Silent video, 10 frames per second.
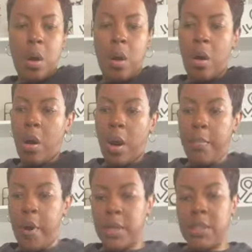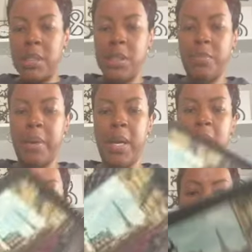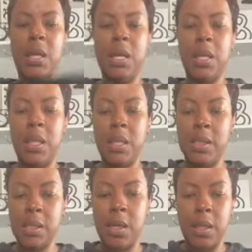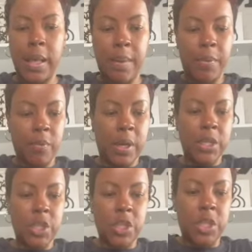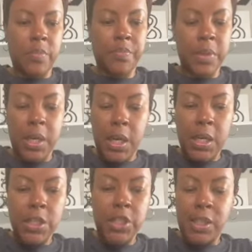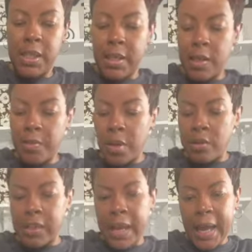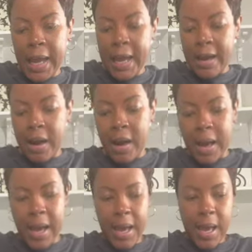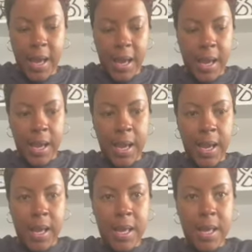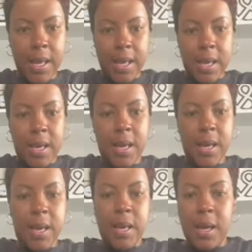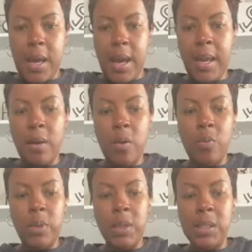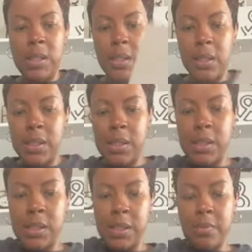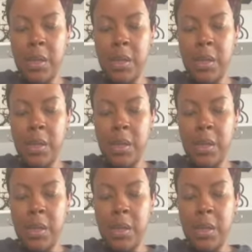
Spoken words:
are participating in this collaboration. Just let them know, say, hey girl, hey. At Home with Lisa sent me